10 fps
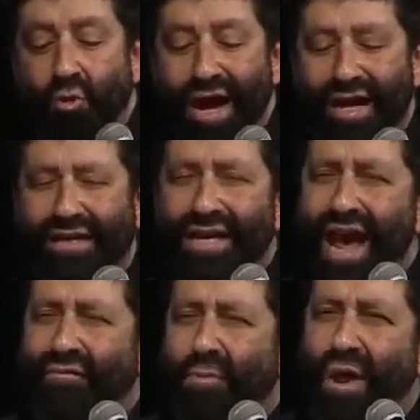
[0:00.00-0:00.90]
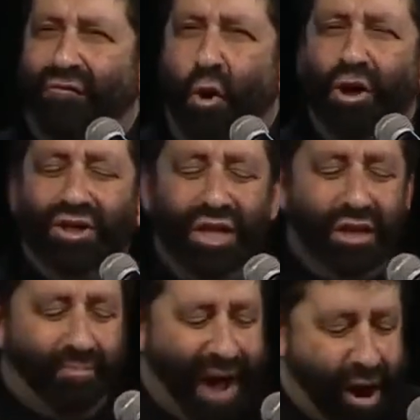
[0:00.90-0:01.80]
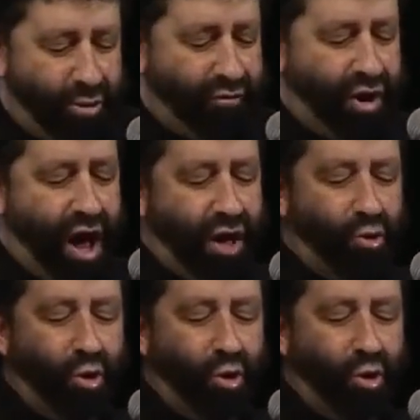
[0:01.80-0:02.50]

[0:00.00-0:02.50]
We had never before seen the power of God